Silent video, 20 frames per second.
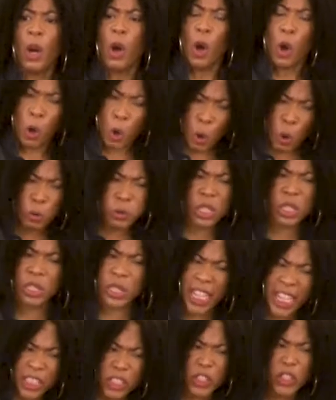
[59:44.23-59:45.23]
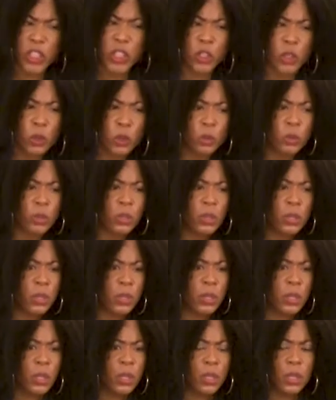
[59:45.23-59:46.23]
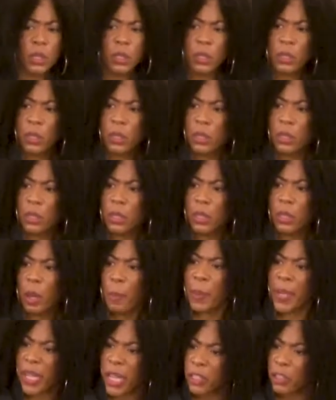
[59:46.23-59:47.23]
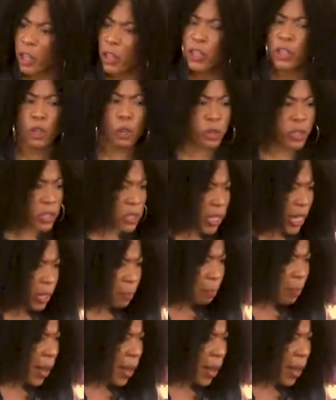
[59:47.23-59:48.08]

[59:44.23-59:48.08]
Who sent you? Because are you sent